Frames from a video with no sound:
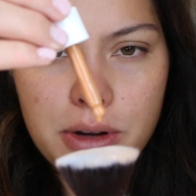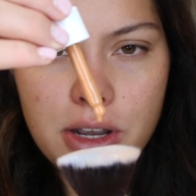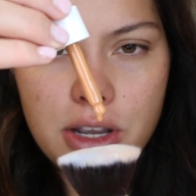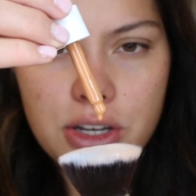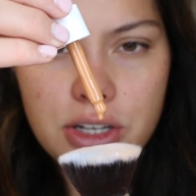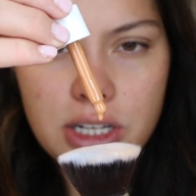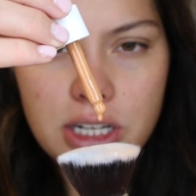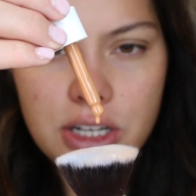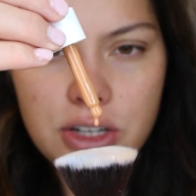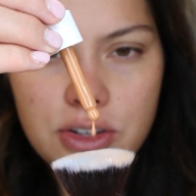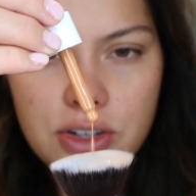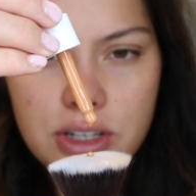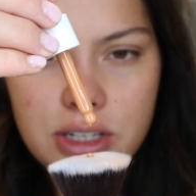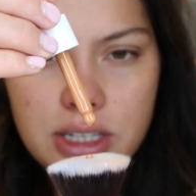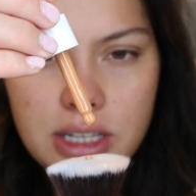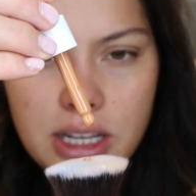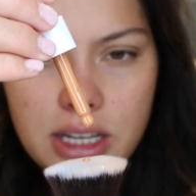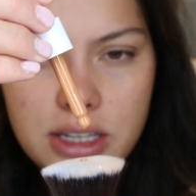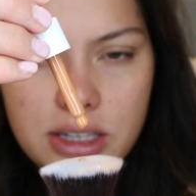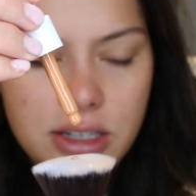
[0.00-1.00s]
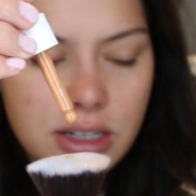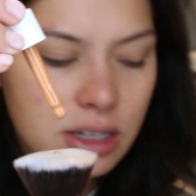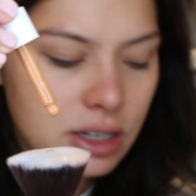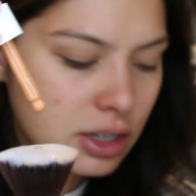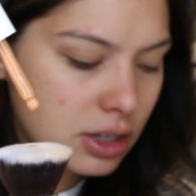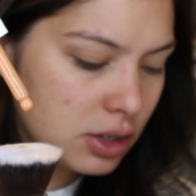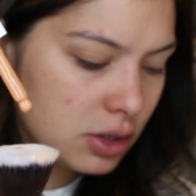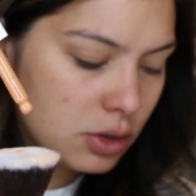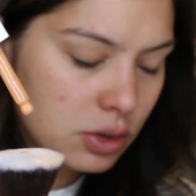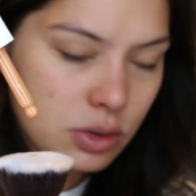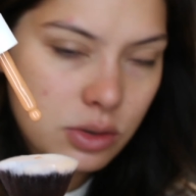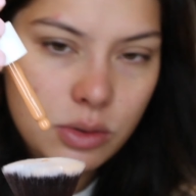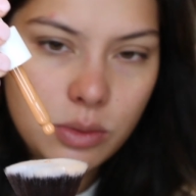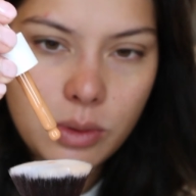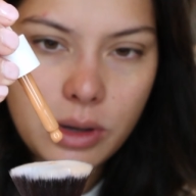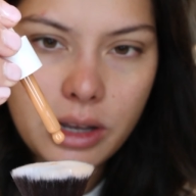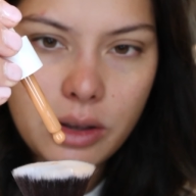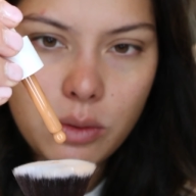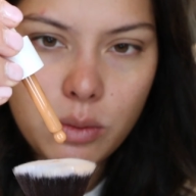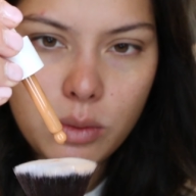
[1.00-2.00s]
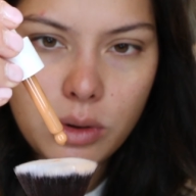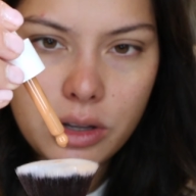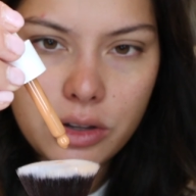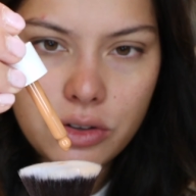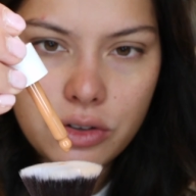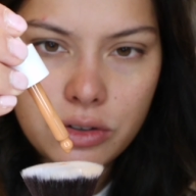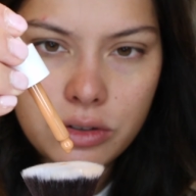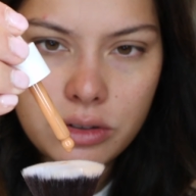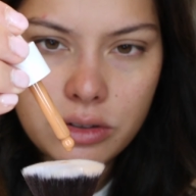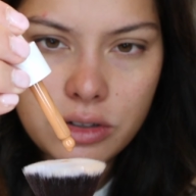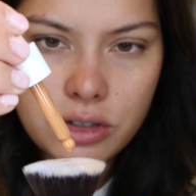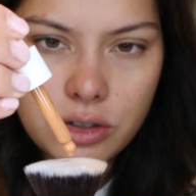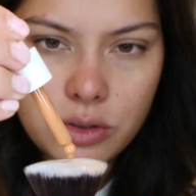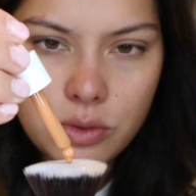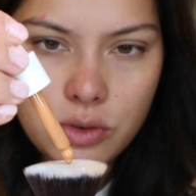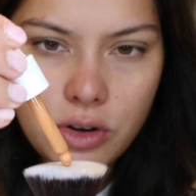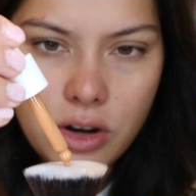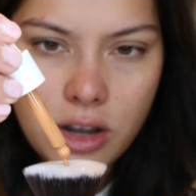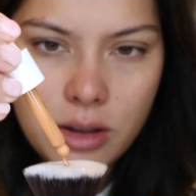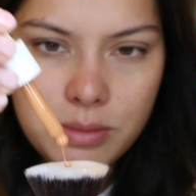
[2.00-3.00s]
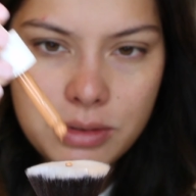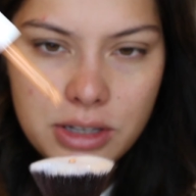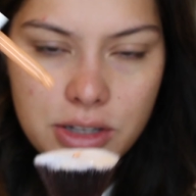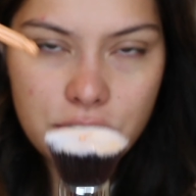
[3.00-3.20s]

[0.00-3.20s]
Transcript: Brush, and it just says to use, what, one, two drops?